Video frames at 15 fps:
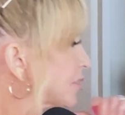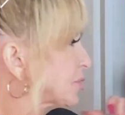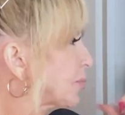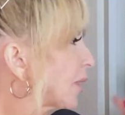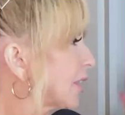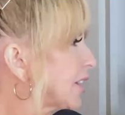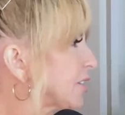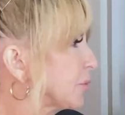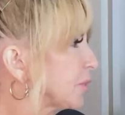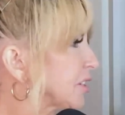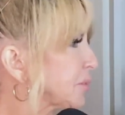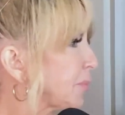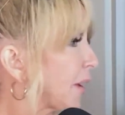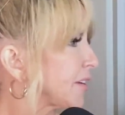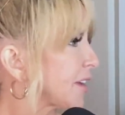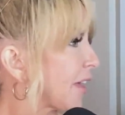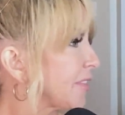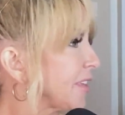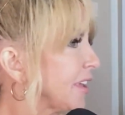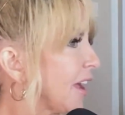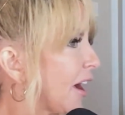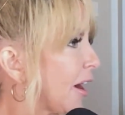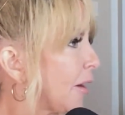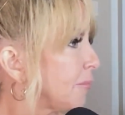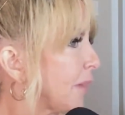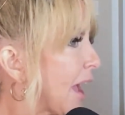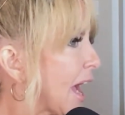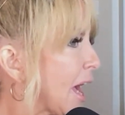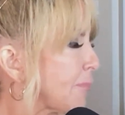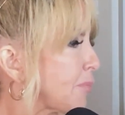much money did we spend on the
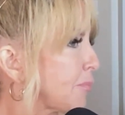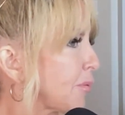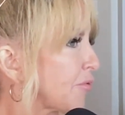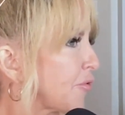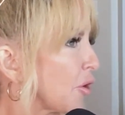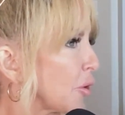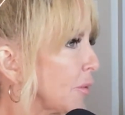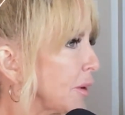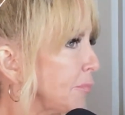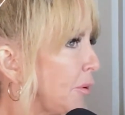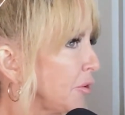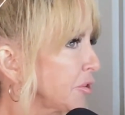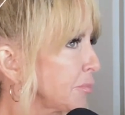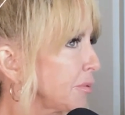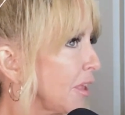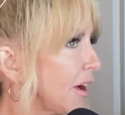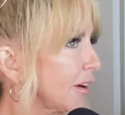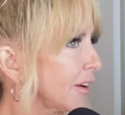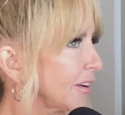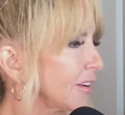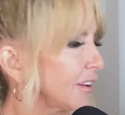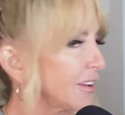app before we pulled the plug?